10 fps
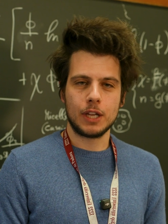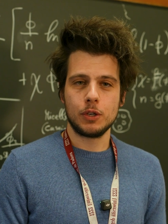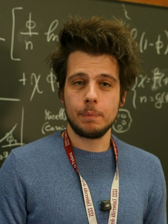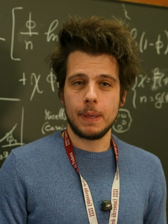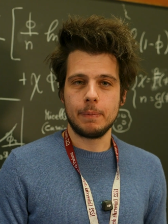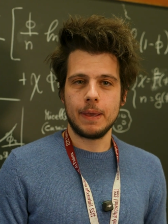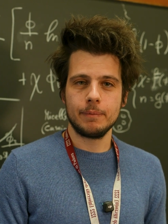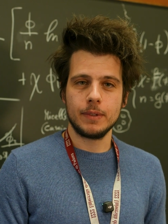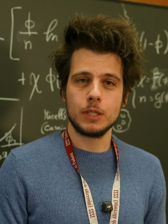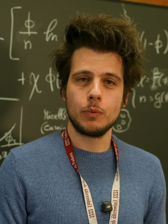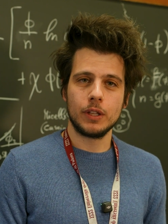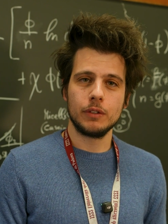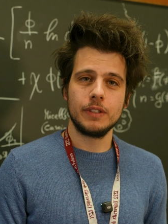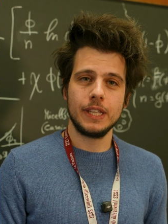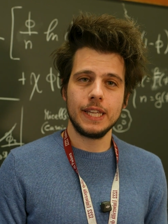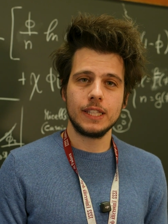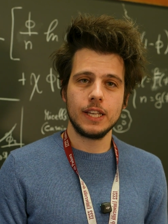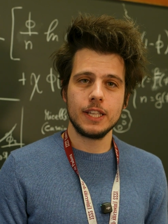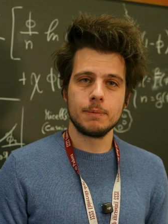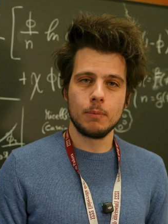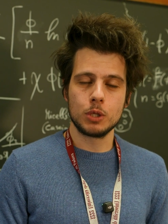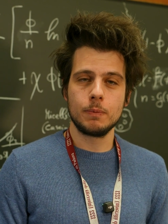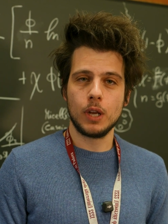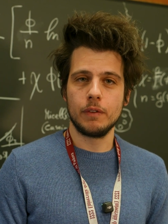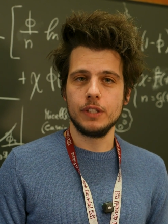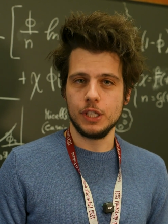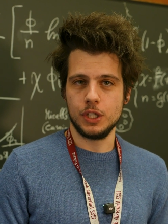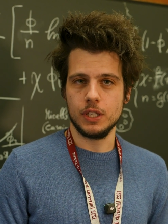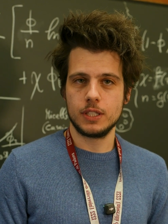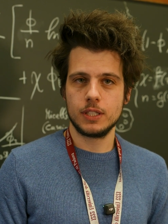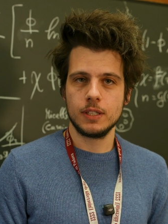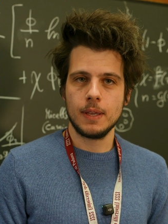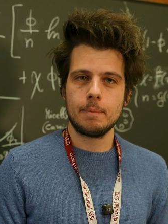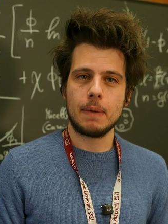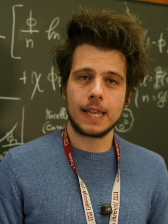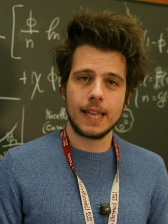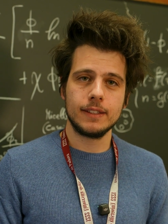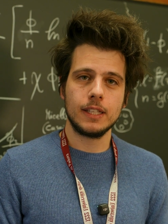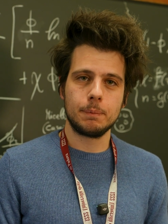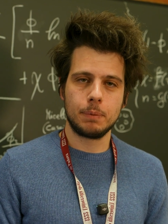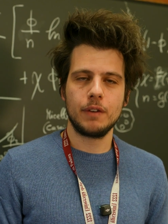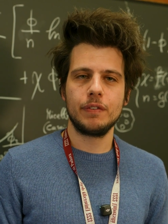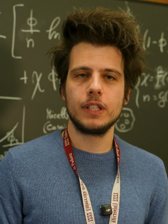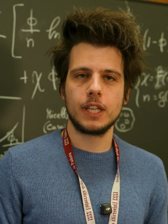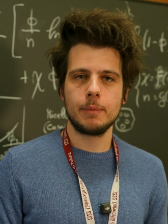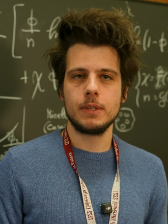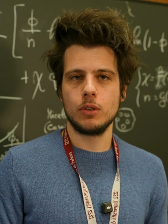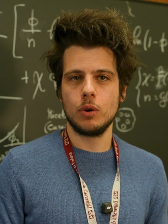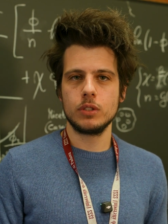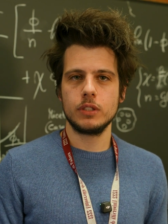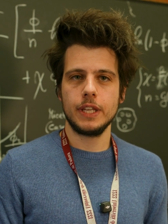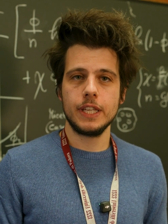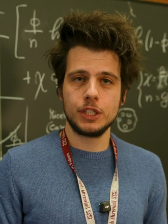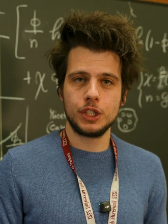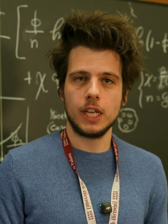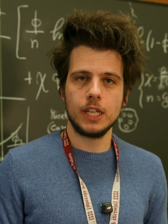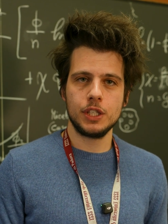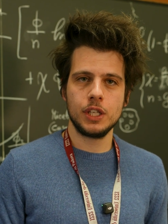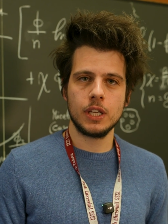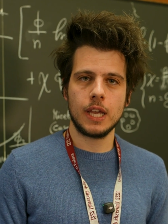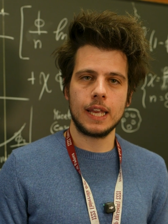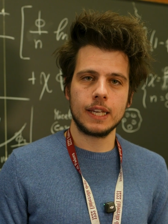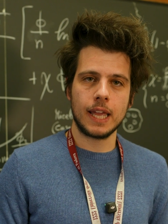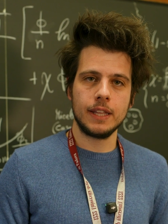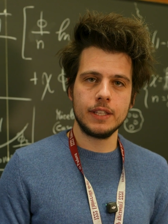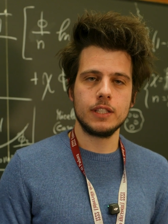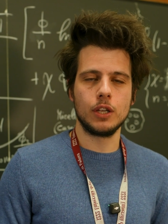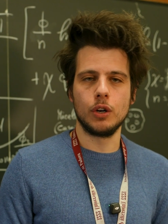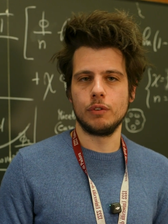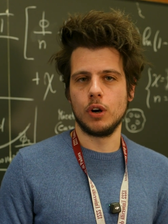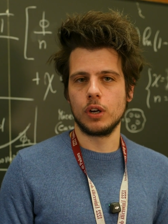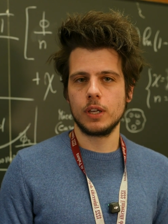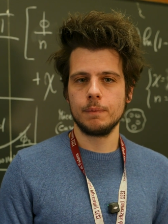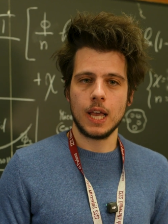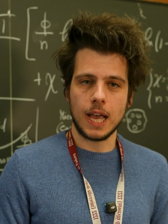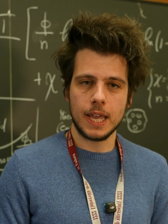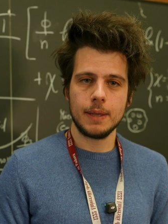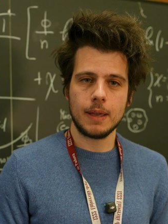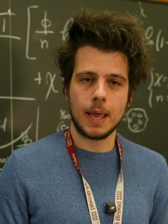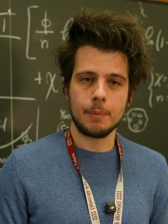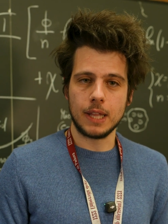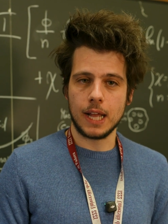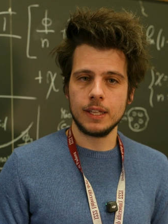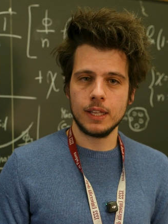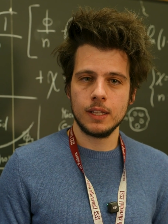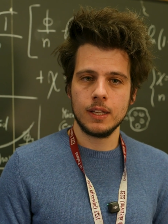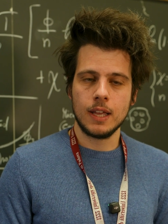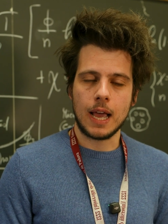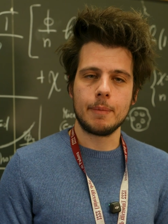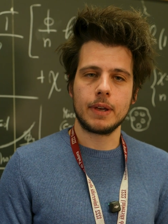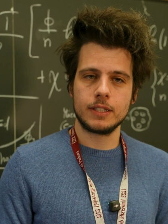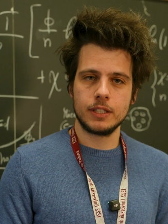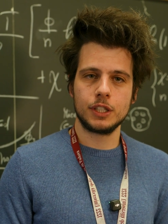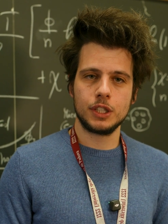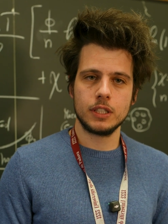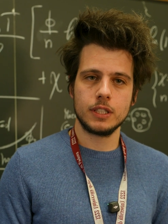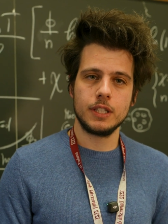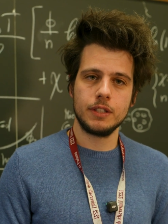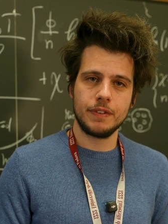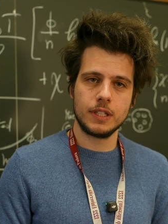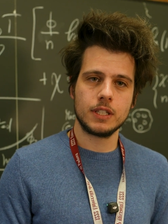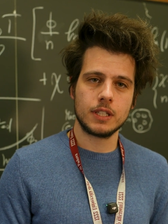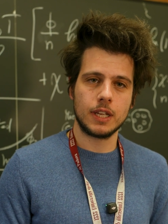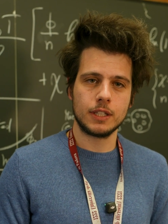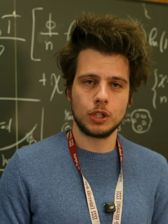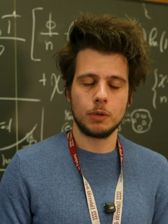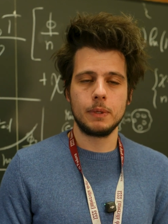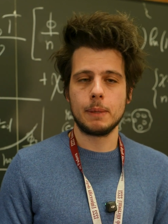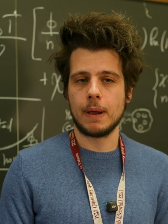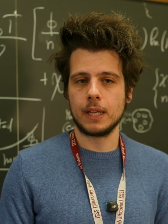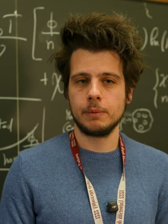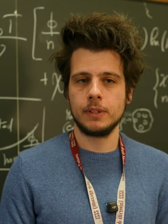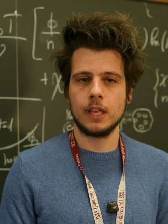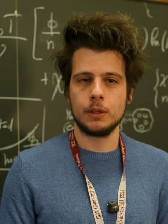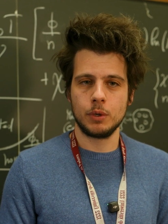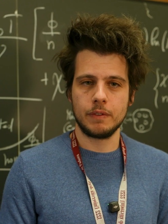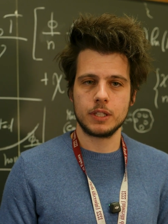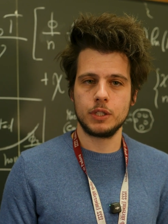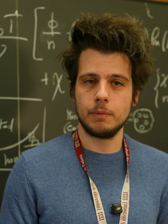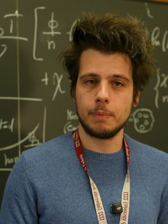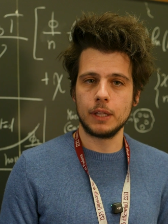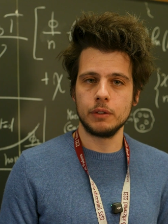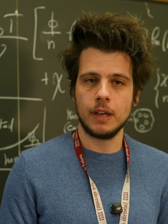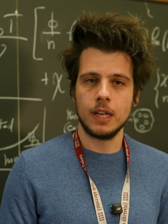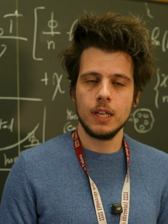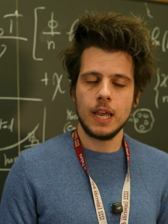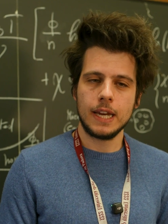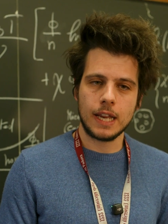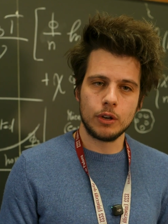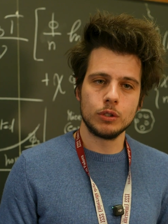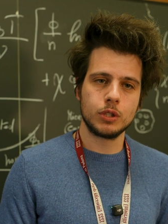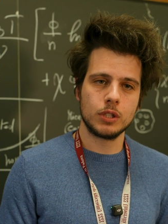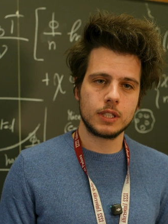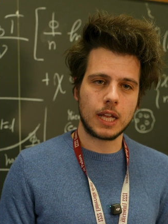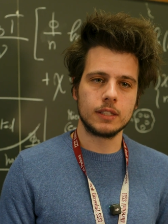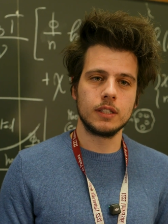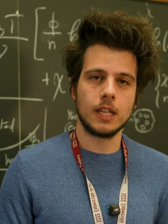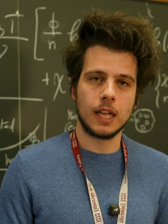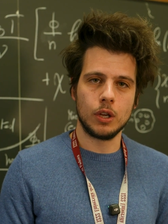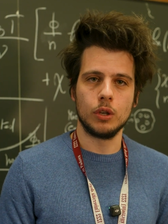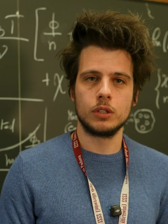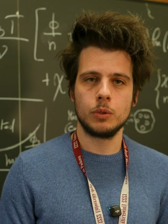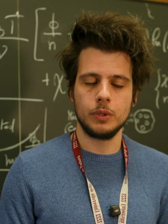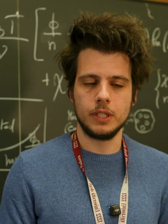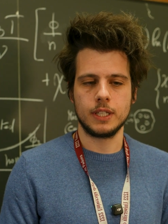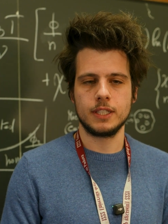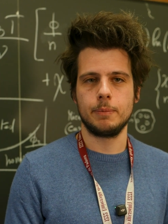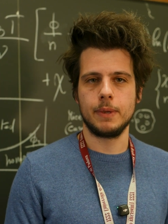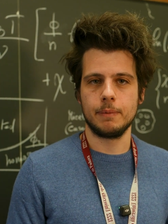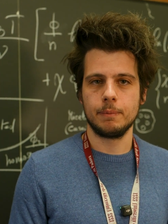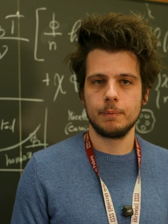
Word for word: Cacio e pepe is one of the Italy's most beloved dishes, but get that perfect creamy sauce is challenging and can easily go wrong. Hi, I'm Daniel. I'm a researcher in the Physics and Astronomy department at University of Padua, and I also struggled a lot with this recipe.